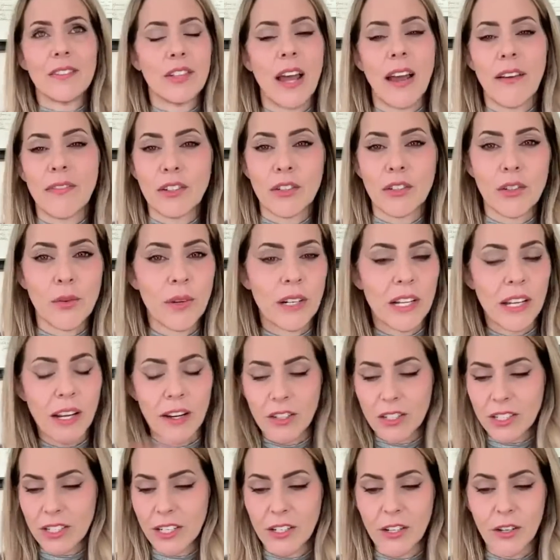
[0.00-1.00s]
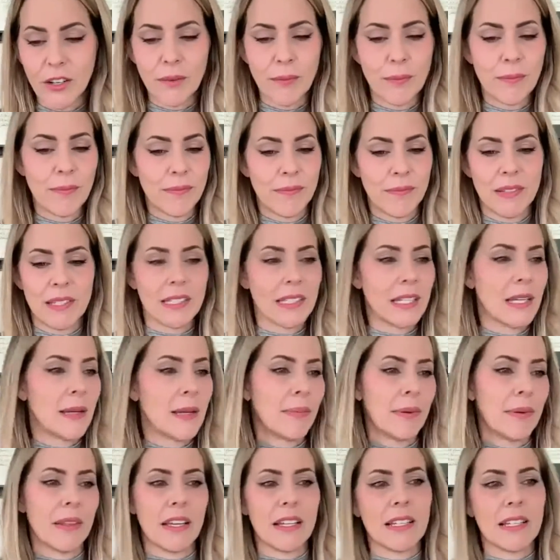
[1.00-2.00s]
after 20 hours, they'd go to
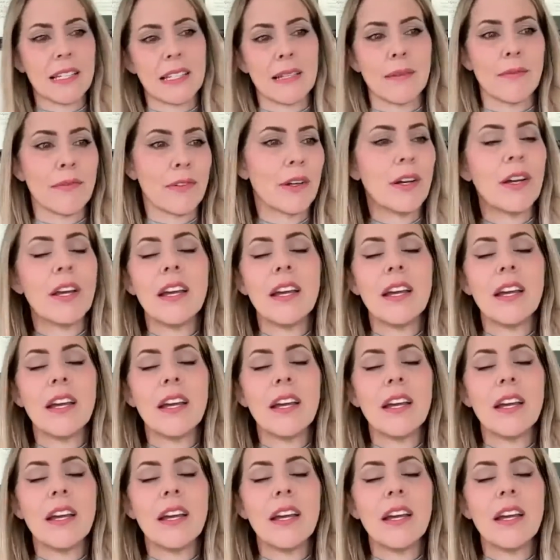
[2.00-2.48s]
sleep and they'd sleep